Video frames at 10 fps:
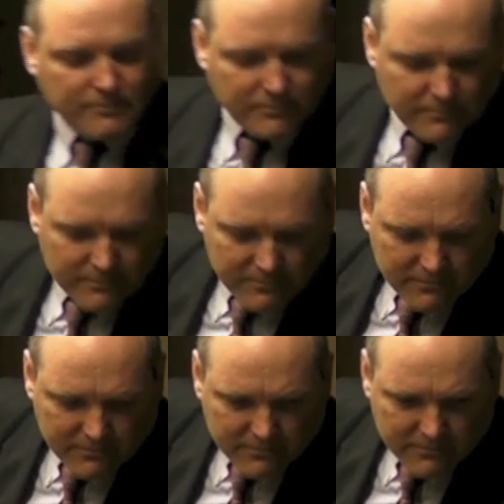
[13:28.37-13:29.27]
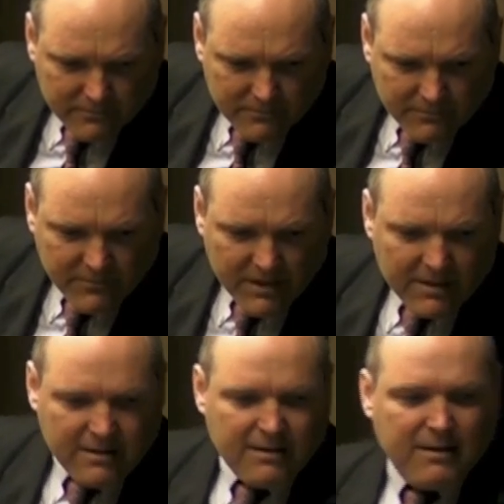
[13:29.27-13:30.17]

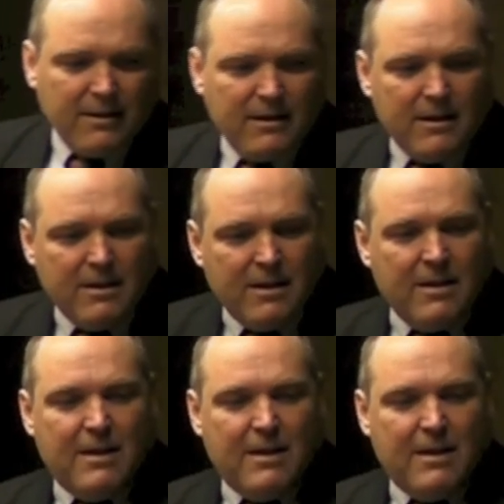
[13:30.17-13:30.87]
[no speech]